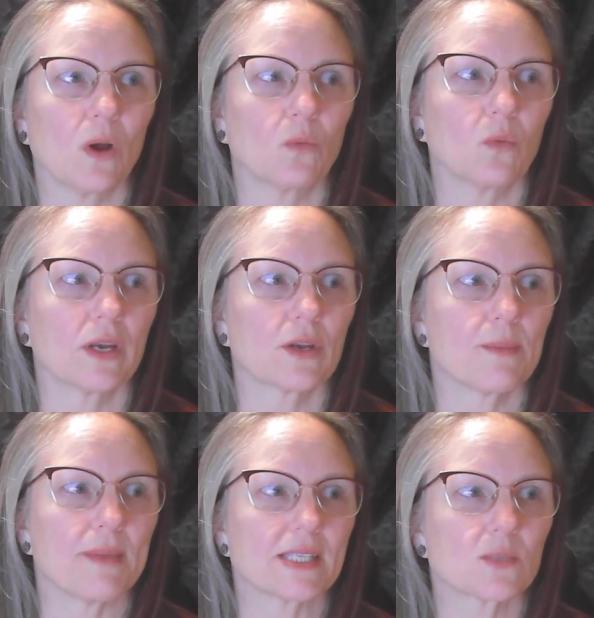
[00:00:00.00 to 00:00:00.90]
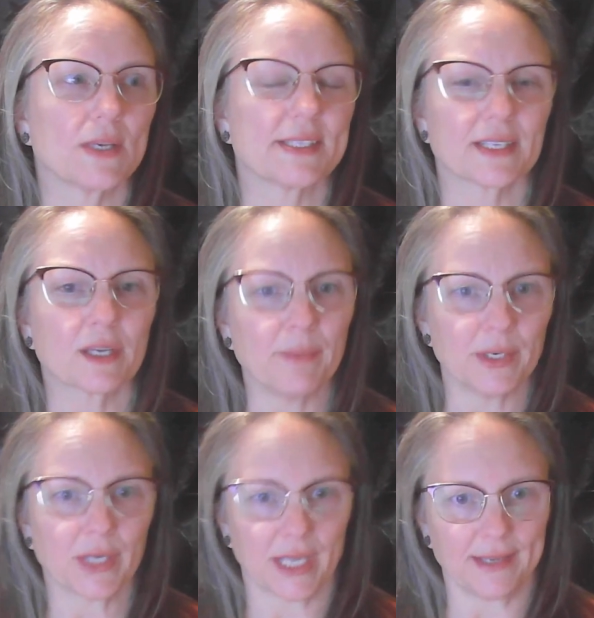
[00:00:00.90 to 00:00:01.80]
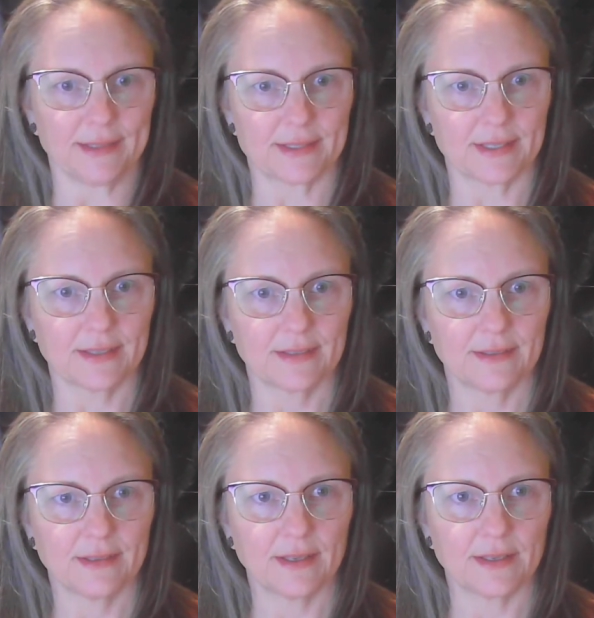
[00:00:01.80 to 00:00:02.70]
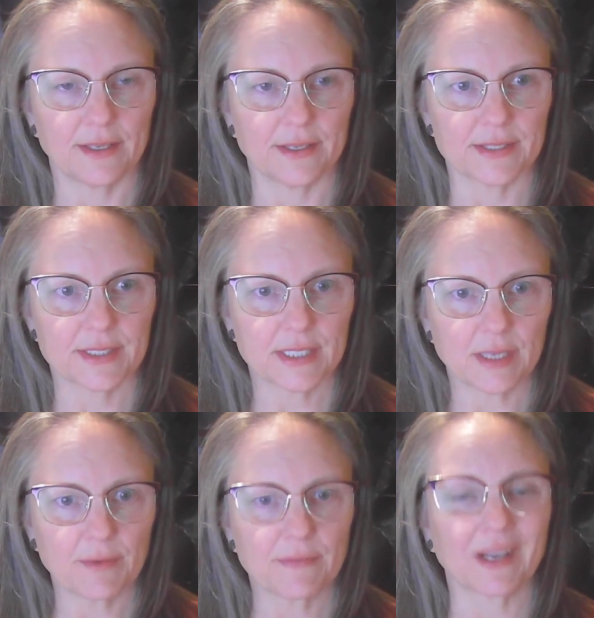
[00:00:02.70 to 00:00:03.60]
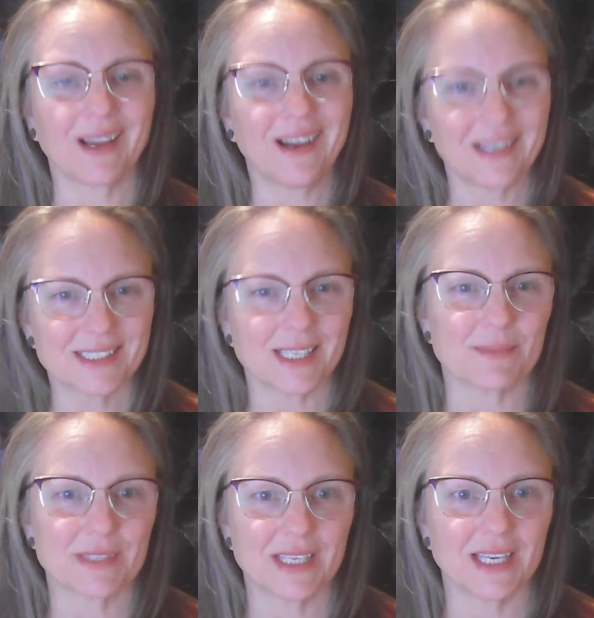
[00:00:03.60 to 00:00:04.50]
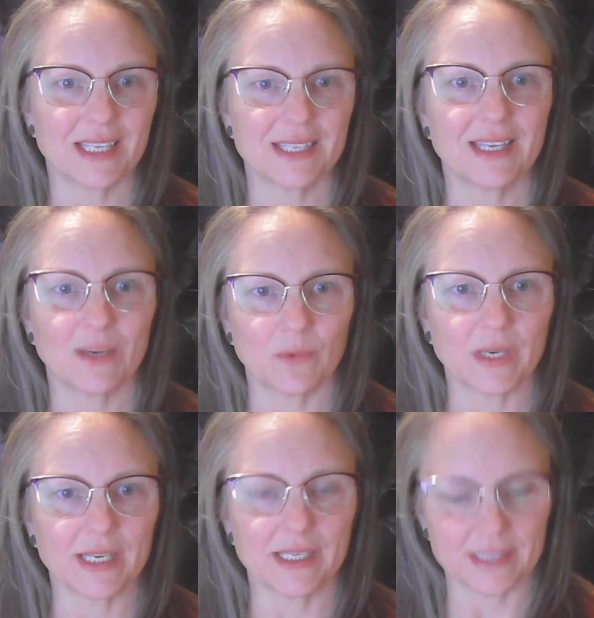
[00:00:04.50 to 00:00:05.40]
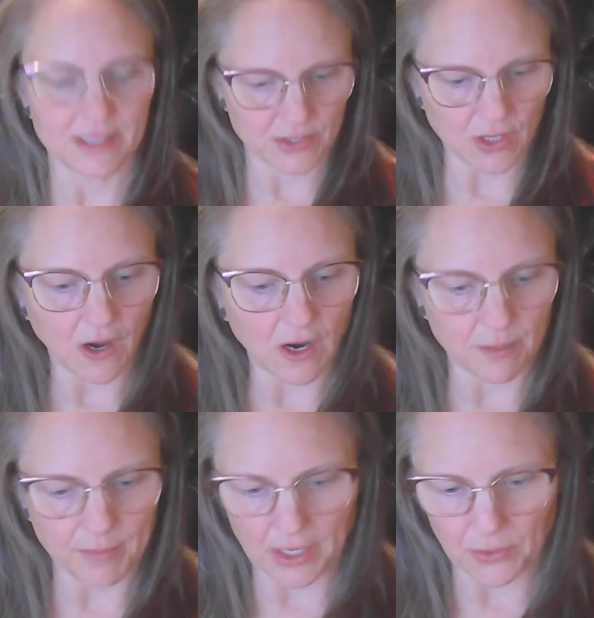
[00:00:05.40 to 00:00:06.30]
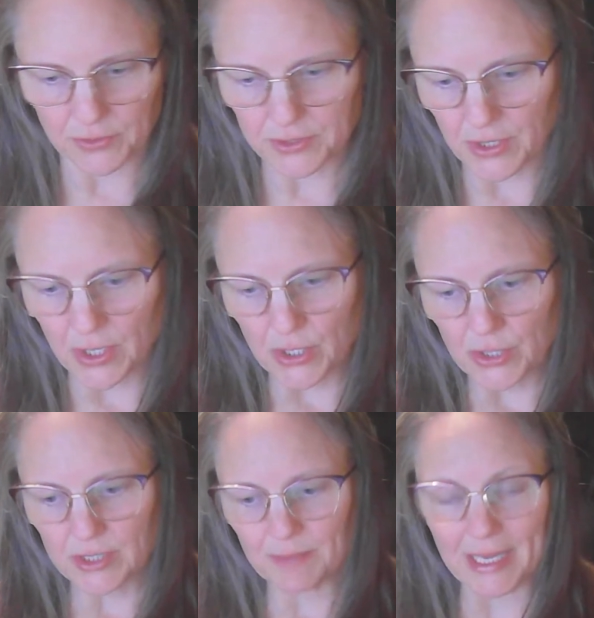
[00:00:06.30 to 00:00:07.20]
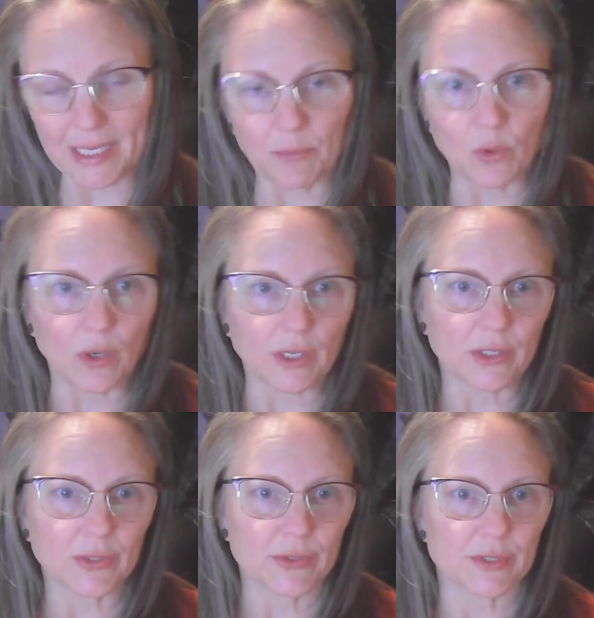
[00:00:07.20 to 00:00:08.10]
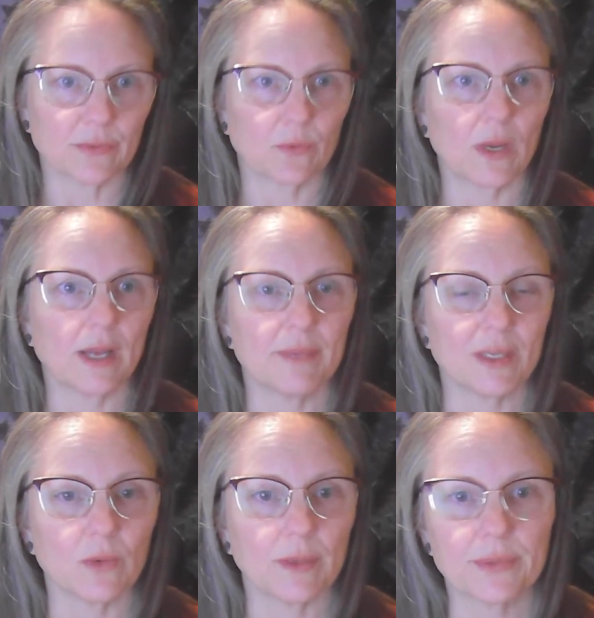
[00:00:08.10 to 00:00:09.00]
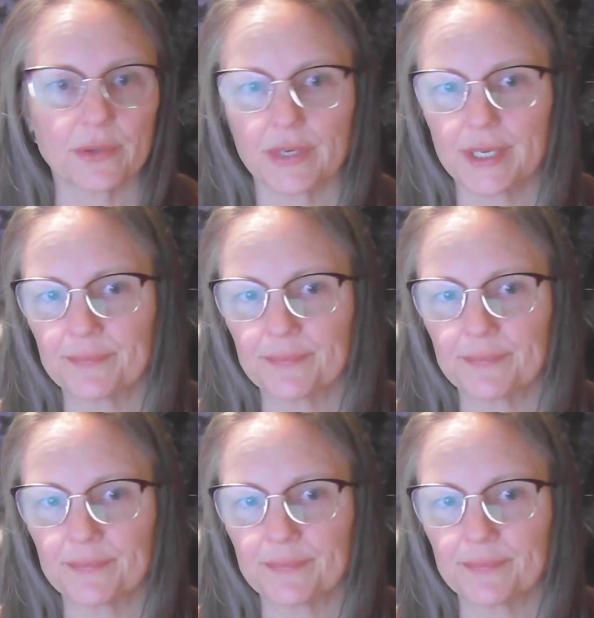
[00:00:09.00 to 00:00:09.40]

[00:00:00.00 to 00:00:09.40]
what are the best ways to communicate some of the concepts that we need to talk about to make a more inclusive web and Web3.